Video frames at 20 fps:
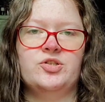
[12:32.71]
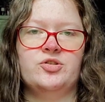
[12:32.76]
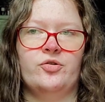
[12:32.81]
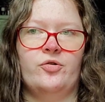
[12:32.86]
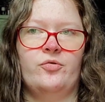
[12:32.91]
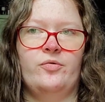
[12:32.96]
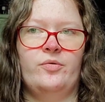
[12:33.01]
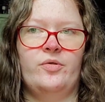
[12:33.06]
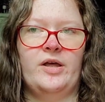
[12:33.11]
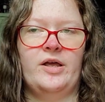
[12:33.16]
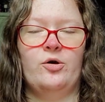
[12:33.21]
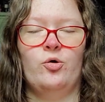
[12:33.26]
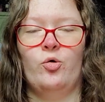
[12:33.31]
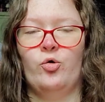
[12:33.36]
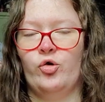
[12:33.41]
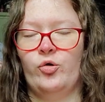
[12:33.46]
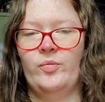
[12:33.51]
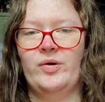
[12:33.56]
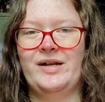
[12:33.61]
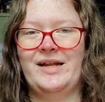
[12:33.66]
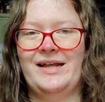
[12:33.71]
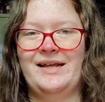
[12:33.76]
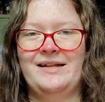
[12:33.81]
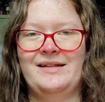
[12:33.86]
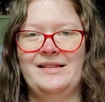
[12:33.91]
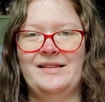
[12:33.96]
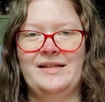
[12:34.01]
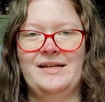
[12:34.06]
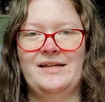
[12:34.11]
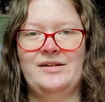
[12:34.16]
so they orbit
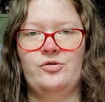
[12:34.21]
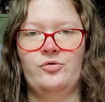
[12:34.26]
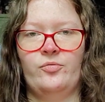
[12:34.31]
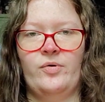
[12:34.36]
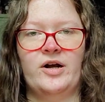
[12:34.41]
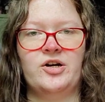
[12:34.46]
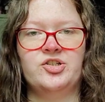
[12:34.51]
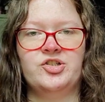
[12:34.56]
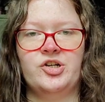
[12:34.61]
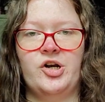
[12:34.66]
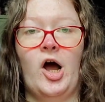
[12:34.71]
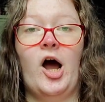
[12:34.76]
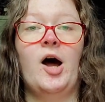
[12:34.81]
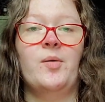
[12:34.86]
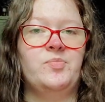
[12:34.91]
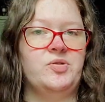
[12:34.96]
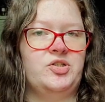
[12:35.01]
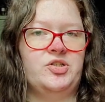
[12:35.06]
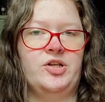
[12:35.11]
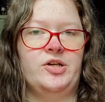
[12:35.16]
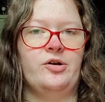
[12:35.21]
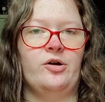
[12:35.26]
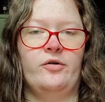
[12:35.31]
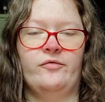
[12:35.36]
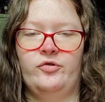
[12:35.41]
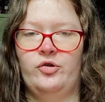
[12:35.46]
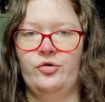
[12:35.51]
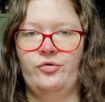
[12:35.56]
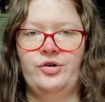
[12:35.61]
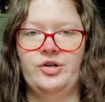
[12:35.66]
in the direction opposite
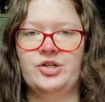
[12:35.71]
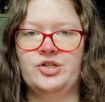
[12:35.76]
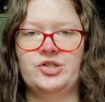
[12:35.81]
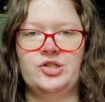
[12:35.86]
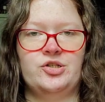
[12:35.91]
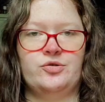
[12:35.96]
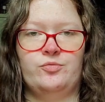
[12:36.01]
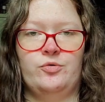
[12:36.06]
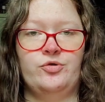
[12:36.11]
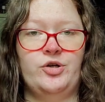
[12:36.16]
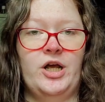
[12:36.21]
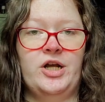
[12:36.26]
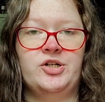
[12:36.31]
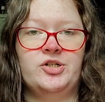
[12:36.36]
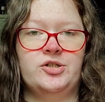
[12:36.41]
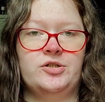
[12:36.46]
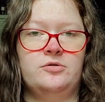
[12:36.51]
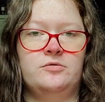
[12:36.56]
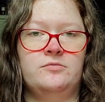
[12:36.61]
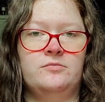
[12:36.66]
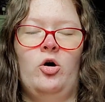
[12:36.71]
of Uranus's rotation.